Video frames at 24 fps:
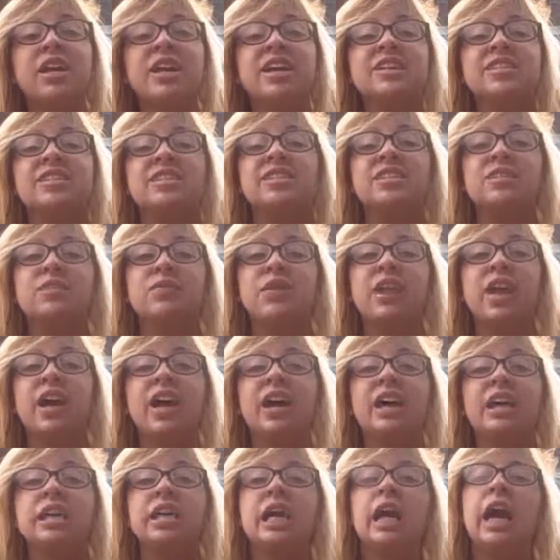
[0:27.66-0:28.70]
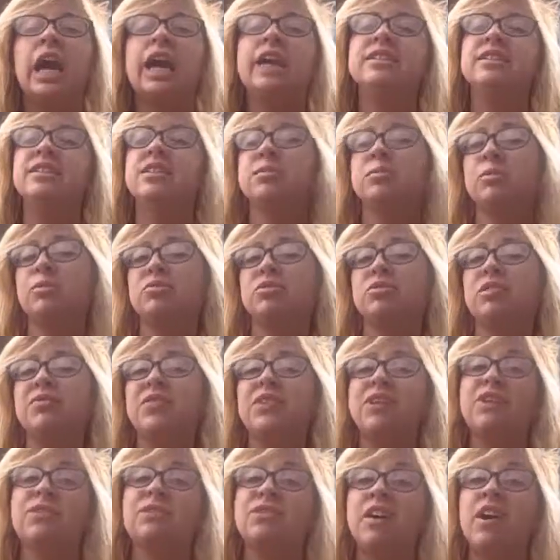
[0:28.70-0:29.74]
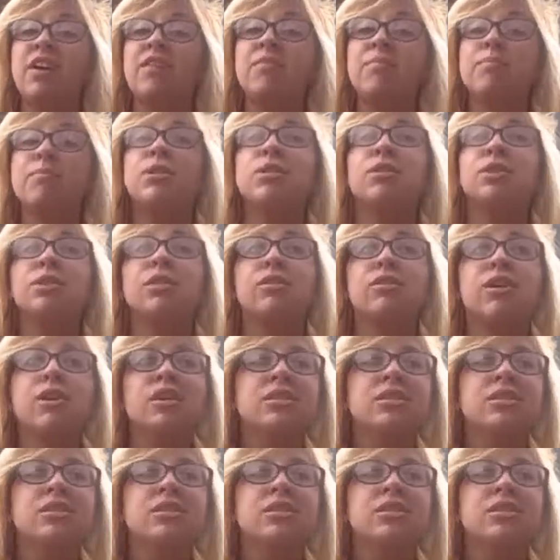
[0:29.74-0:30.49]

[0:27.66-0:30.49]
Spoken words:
the ISIS flag. ISIS posted videos of burning